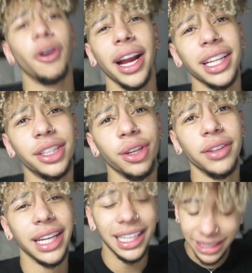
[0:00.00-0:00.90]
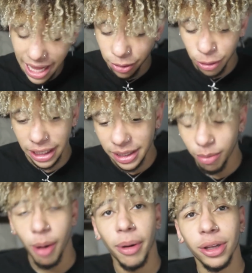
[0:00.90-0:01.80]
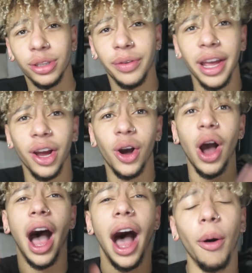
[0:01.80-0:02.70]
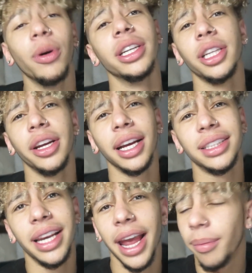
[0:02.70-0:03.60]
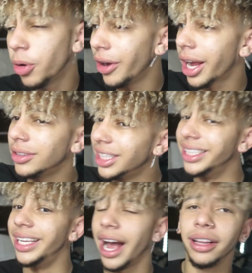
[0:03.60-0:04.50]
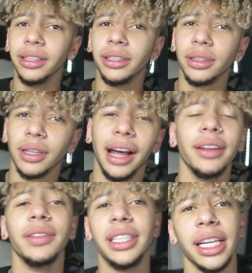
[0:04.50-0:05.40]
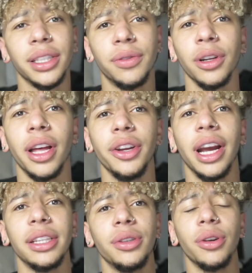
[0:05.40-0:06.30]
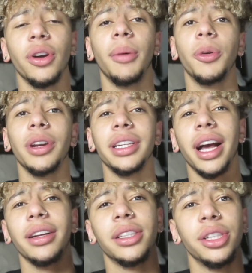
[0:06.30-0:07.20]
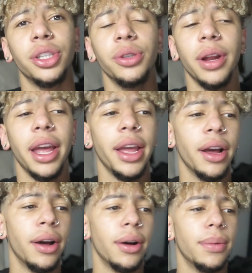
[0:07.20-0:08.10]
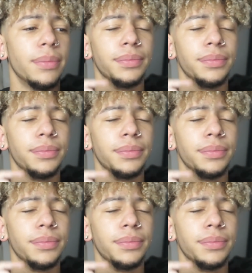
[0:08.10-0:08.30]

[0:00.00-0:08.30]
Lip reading: before I get to showing you guys that and ranting about Malu Trevejo, I want to tell you guys today I'm going up to Dallas. I live in Texas. For a lot of you guys who don't know, I'm going to Dallas to shoot a,